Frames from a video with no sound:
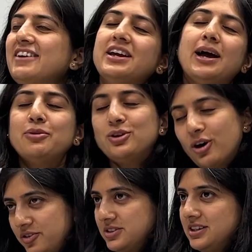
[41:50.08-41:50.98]
they come to the
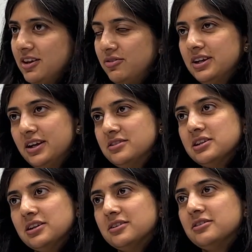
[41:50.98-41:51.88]
office, they'll definitely get a
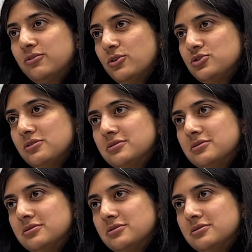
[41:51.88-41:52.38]
drink for sure.